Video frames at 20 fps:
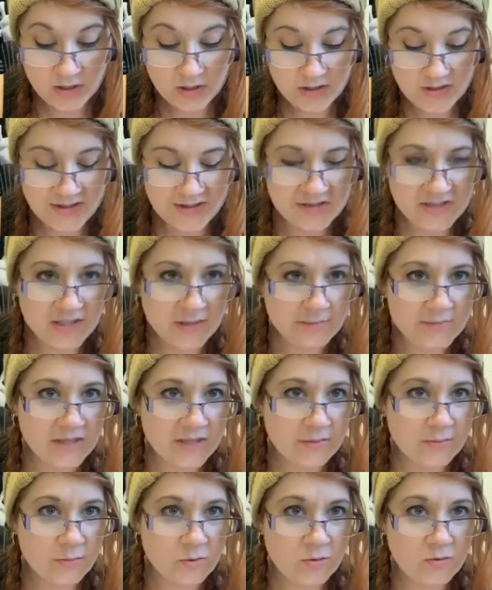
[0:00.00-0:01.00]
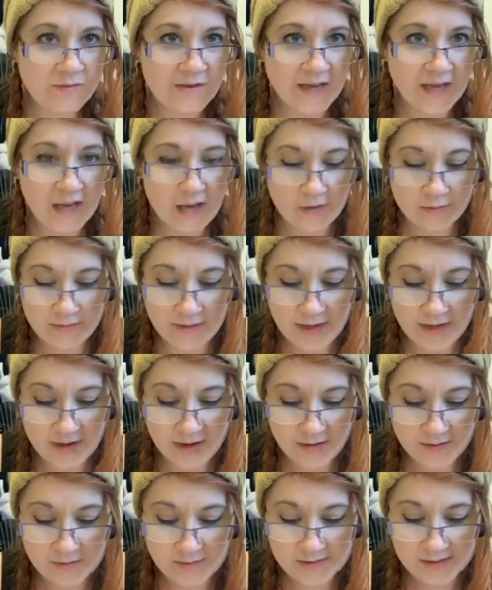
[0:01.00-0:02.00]
"There's something moving out
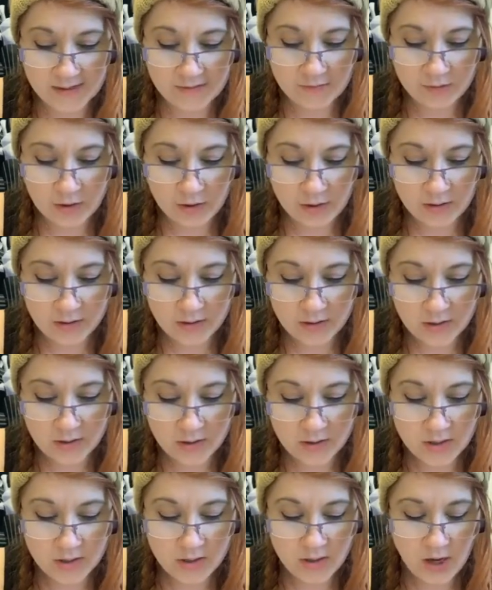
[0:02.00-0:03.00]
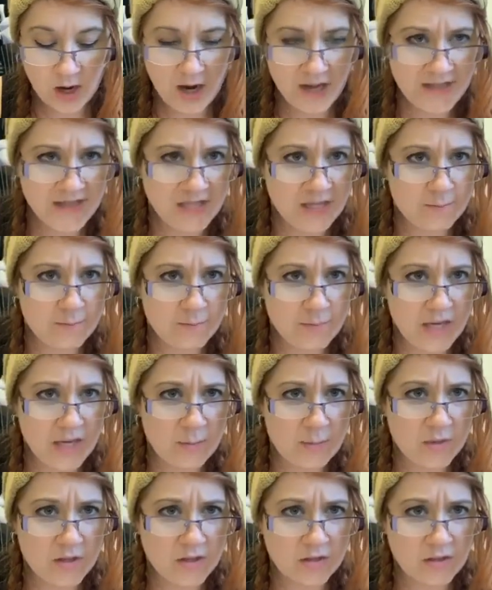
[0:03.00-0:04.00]
there," said Ron. "I think
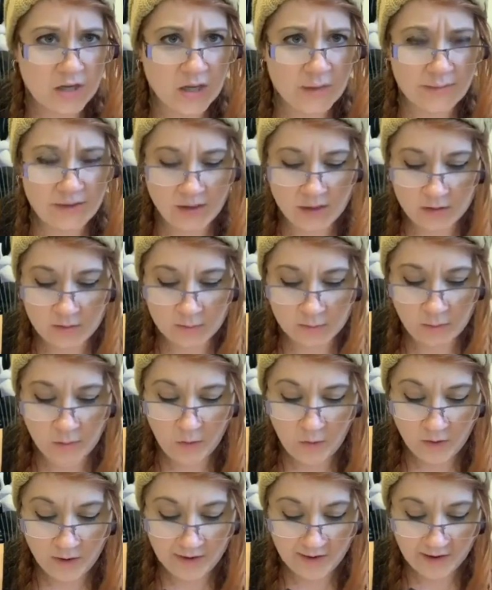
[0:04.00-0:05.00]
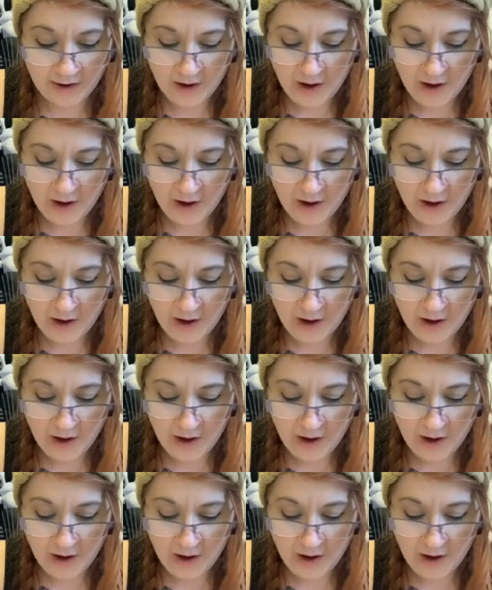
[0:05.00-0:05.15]
people are coming on board."